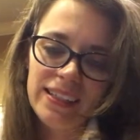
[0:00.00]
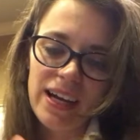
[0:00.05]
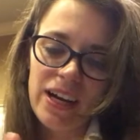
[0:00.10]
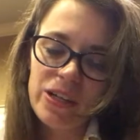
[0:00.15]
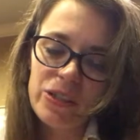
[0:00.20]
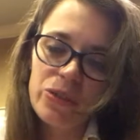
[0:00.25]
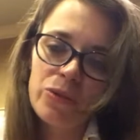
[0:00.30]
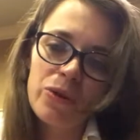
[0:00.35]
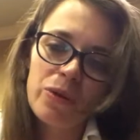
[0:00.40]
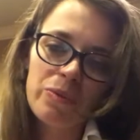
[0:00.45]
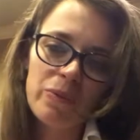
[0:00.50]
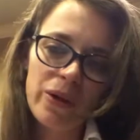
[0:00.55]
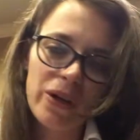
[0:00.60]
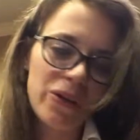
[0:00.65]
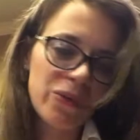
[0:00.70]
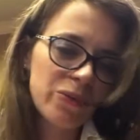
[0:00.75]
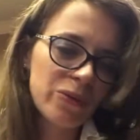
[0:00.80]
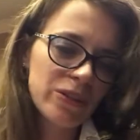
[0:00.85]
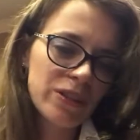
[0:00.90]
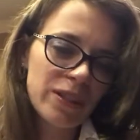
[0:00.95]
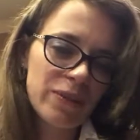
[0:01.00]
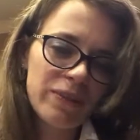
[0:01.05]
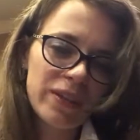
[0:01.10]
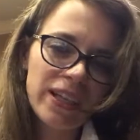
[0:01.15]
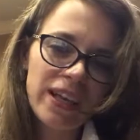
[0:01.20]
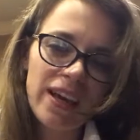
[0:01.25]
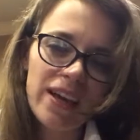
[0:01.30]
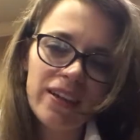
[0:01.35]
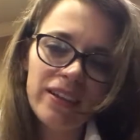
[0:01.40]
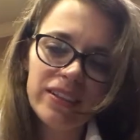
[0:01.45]
hard to compare with
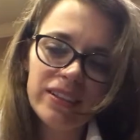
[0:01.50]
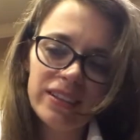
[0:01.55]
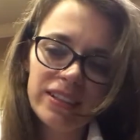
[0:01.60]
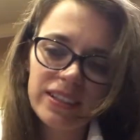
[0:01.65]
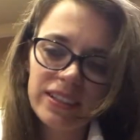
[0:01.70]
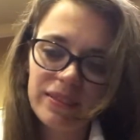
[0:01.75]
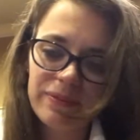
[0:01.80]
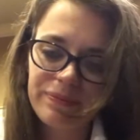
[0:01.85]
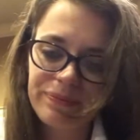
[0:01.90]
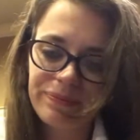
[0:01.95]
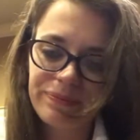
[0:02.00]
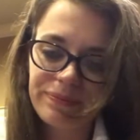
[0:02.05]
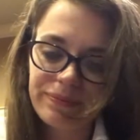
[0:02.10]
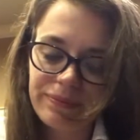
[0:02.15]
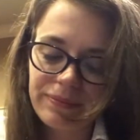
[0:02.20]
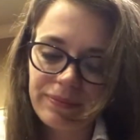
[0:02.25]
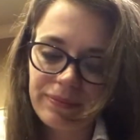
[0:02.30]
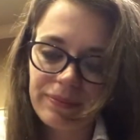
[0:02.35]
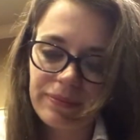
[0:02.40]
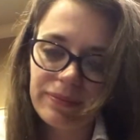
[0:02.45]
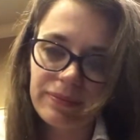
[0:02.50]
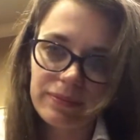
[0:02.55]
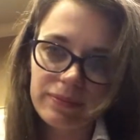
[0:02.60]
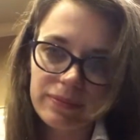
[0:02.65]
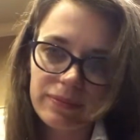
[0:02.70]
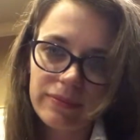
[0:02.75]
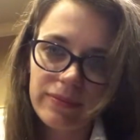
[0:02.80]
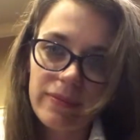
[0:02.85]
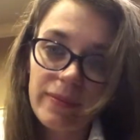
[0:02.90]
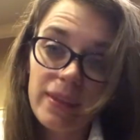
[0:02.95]
something else.
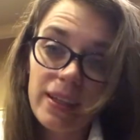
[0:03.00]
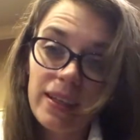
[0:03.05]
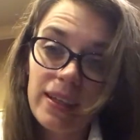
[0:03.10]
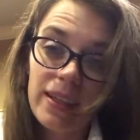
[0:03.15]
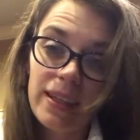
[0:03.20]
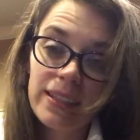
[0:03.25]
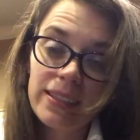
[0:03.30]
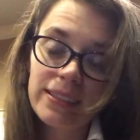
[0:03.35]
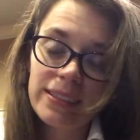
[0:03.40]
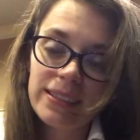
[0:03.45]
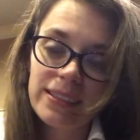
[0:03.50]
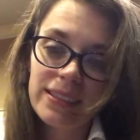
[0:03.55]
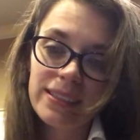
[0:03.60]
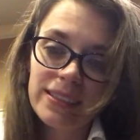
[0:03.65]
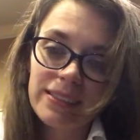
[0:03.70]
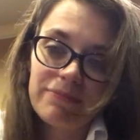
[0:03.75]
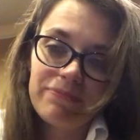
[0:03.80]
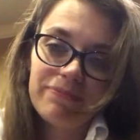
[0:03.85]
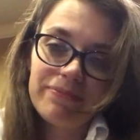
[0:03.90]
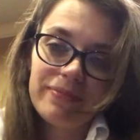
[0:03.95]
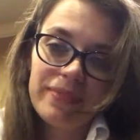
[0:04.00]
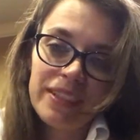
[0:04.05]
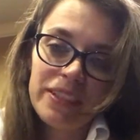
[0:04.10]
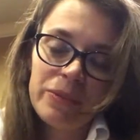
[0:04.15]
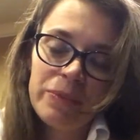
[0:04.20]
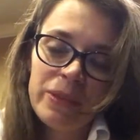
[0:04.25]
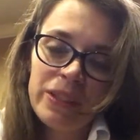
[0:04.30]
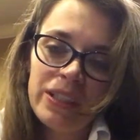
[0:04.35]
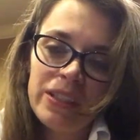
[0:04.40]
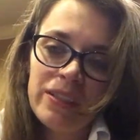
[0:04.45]
It's
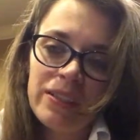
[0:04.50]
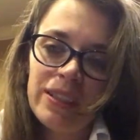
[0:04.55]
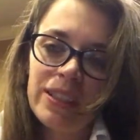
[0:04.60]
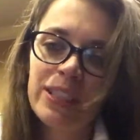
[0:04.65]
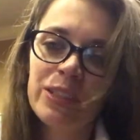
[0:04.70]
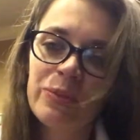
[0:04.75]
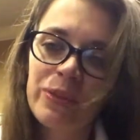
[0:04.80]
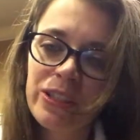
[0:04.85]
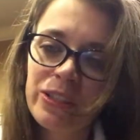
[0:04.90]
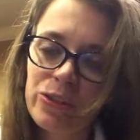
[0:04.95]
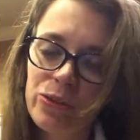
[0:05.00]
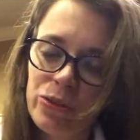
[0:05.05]
been a